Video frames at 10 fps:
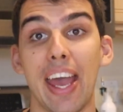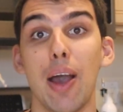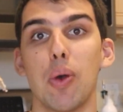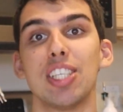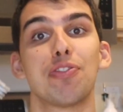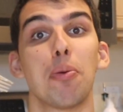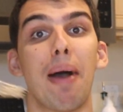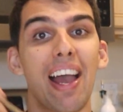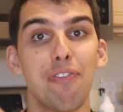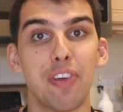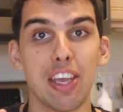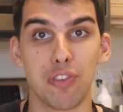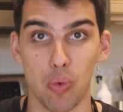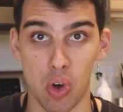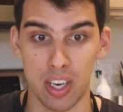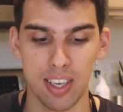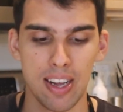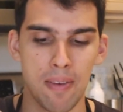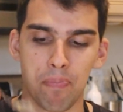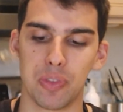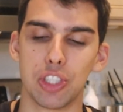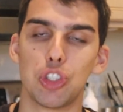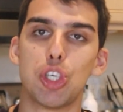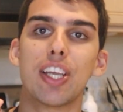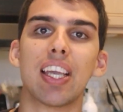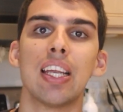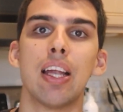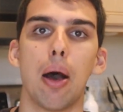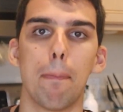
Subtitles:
Now is for my favorite one, the chicken